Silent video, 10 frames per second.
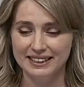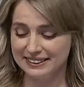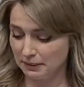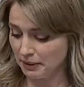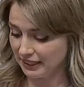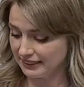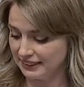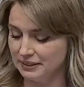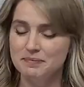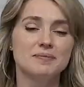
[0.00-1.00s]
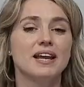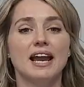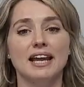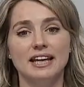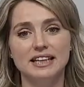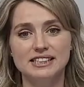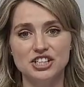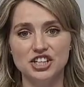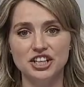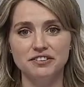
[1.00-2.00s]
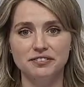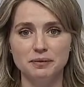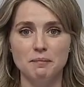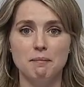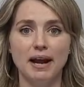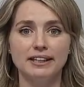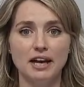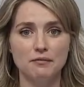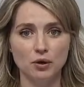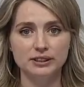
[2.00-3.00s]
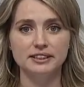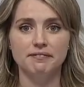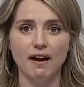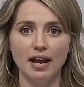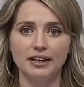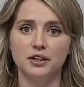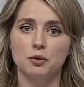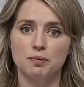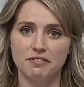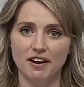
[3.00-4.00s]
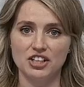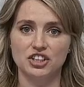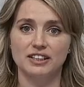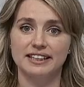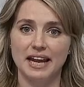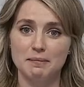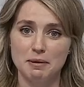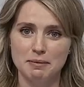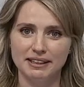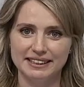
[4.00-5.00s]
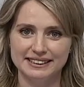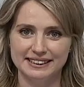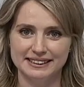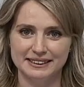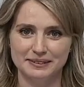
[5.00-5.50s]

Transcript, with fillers: Stability is achieved by diversifying your professional capabilities.